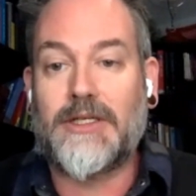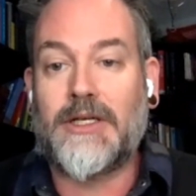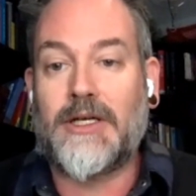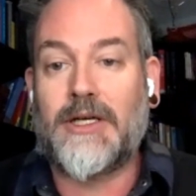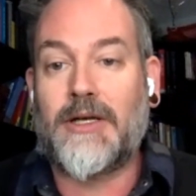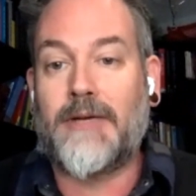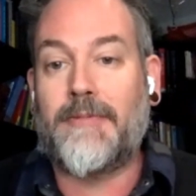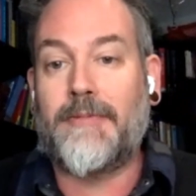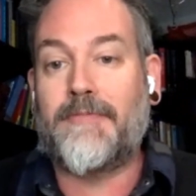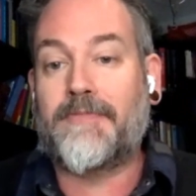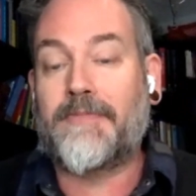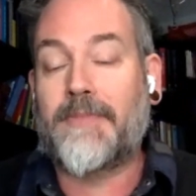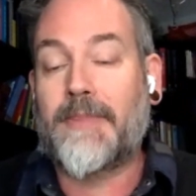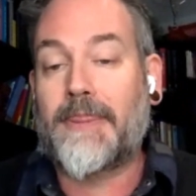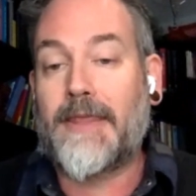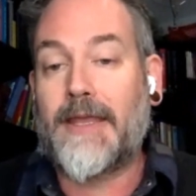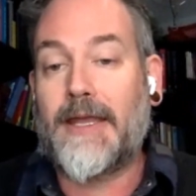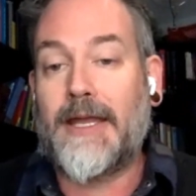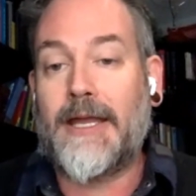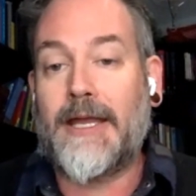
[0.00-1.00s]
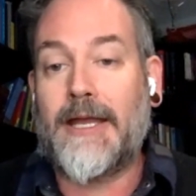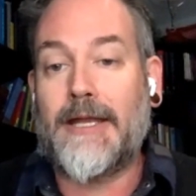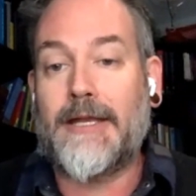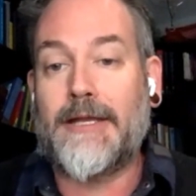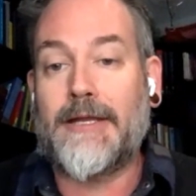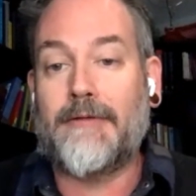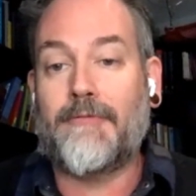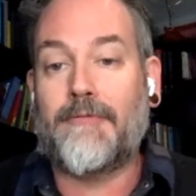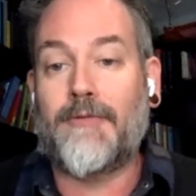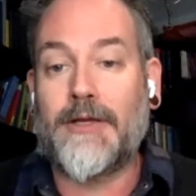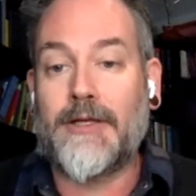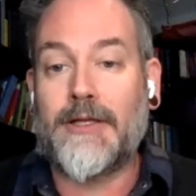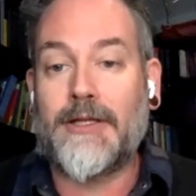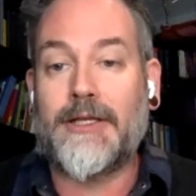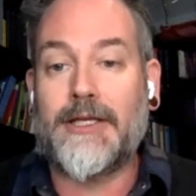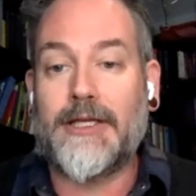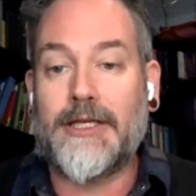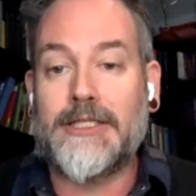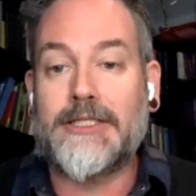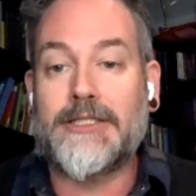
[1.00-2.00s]
And it
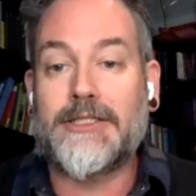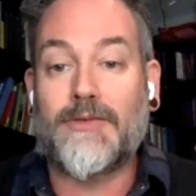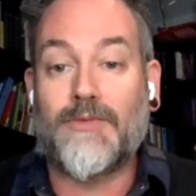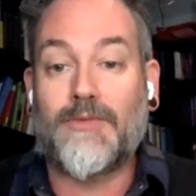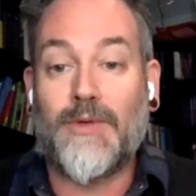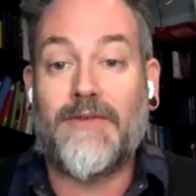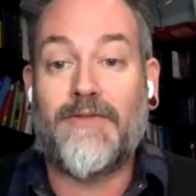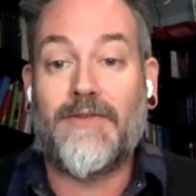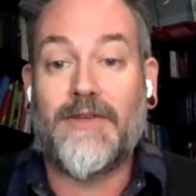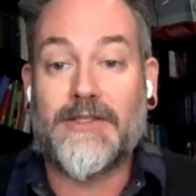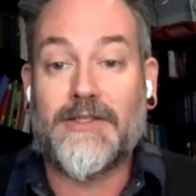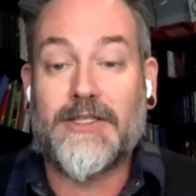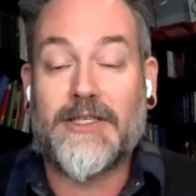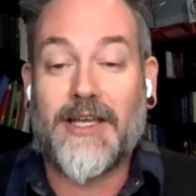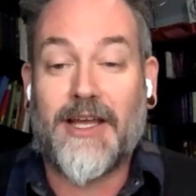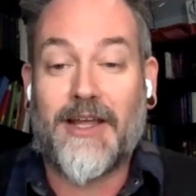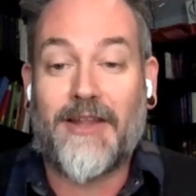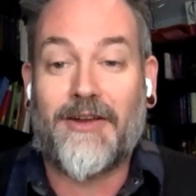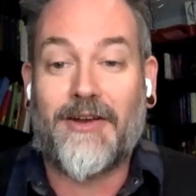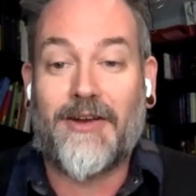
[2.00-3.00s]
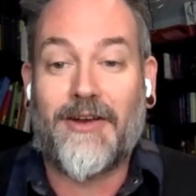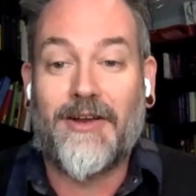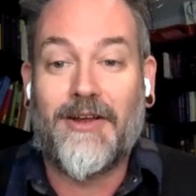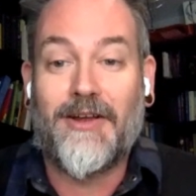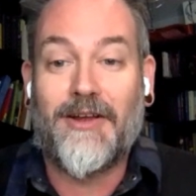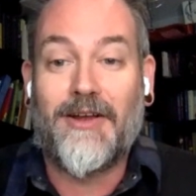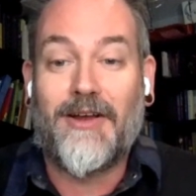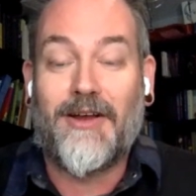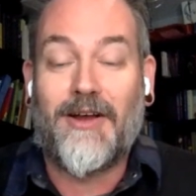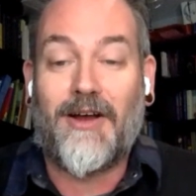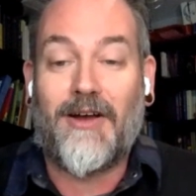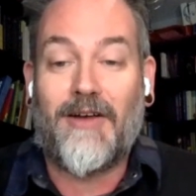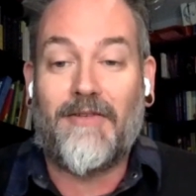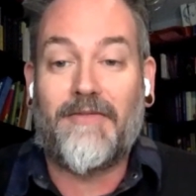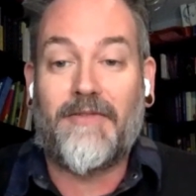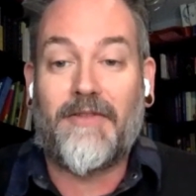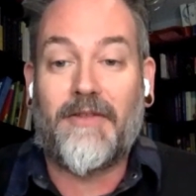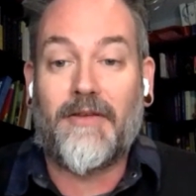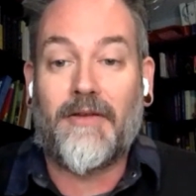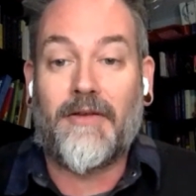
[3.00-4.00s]
really is a weaving together
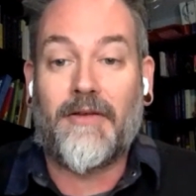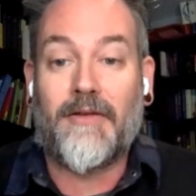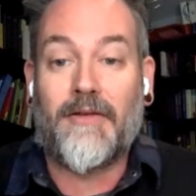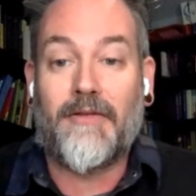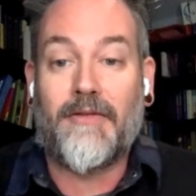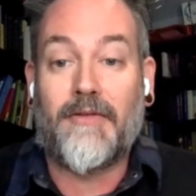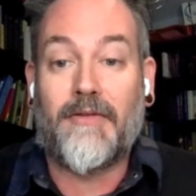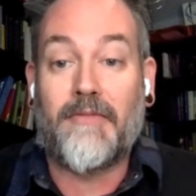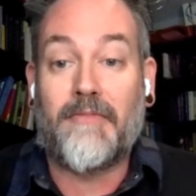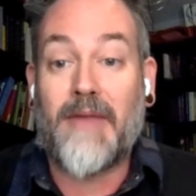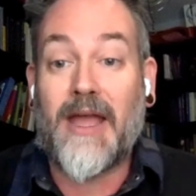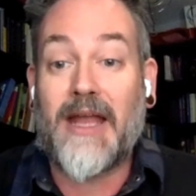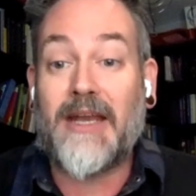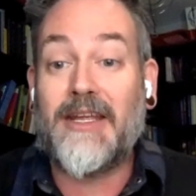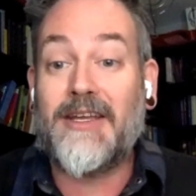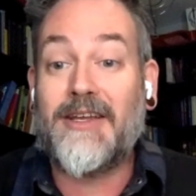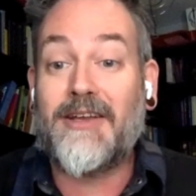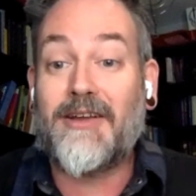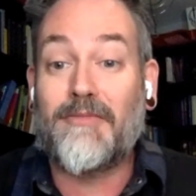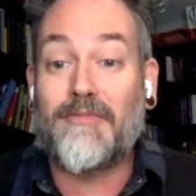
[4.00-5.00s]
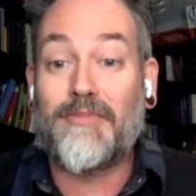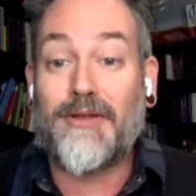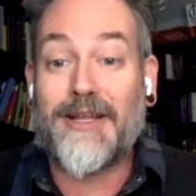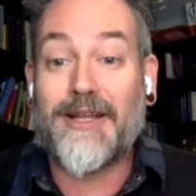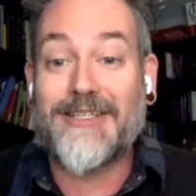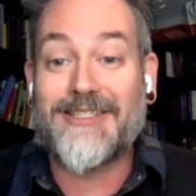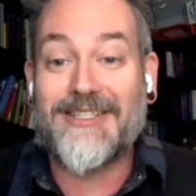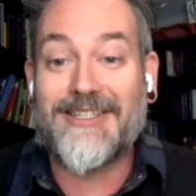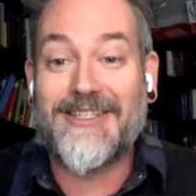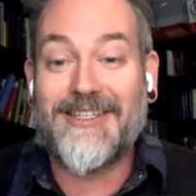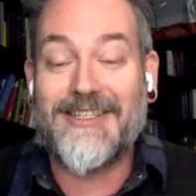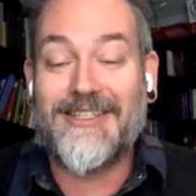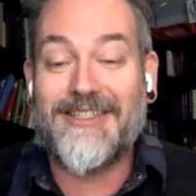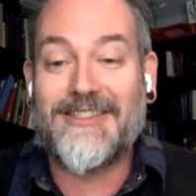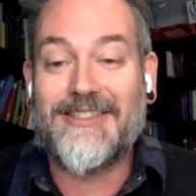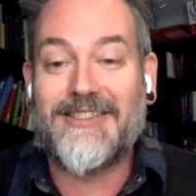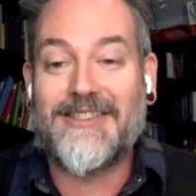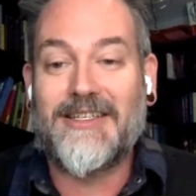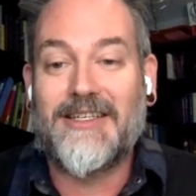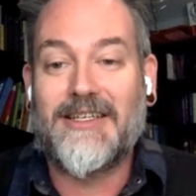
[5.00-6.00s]
of the many
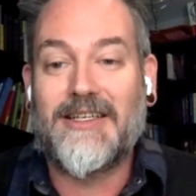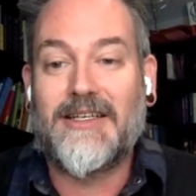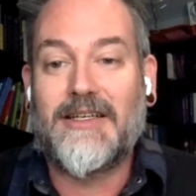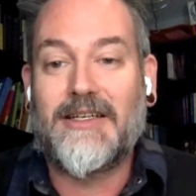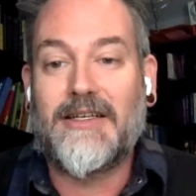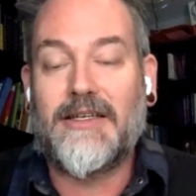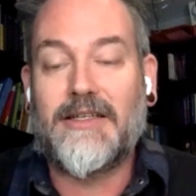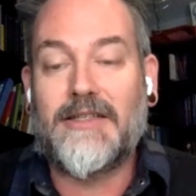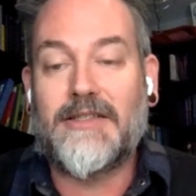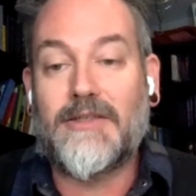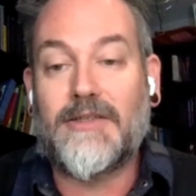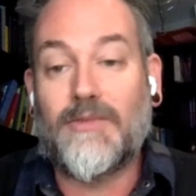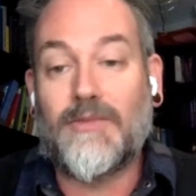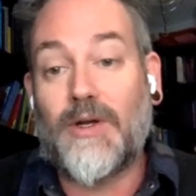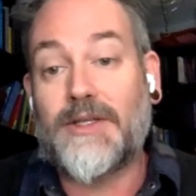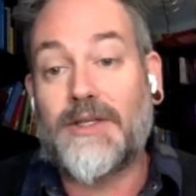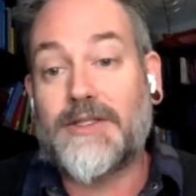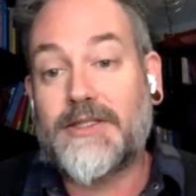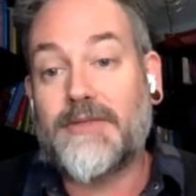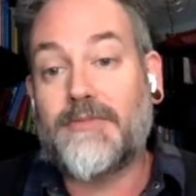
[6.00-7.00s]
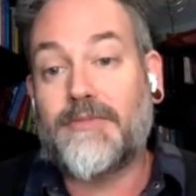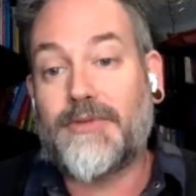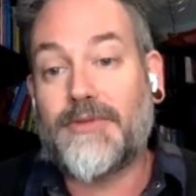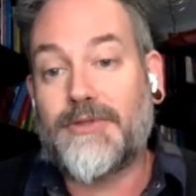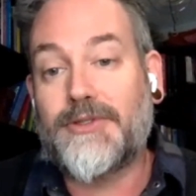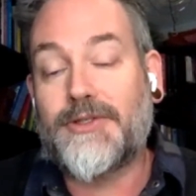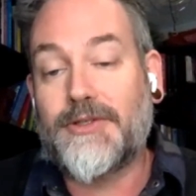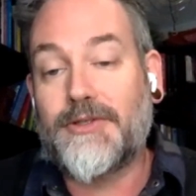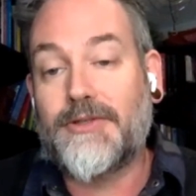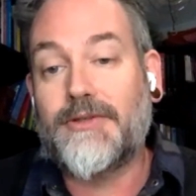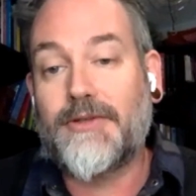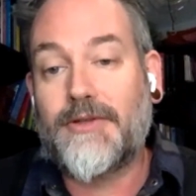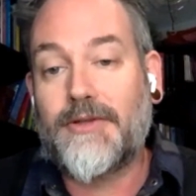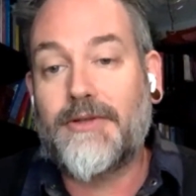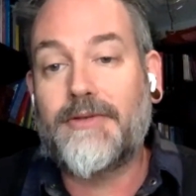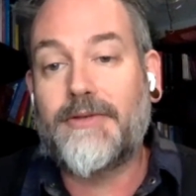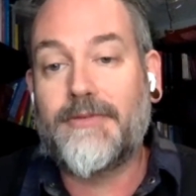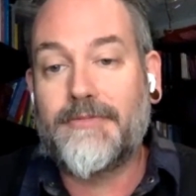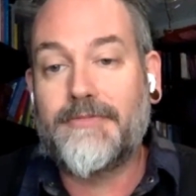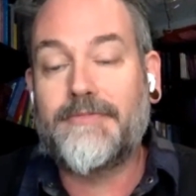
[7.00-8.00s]
complexities into one simple truth.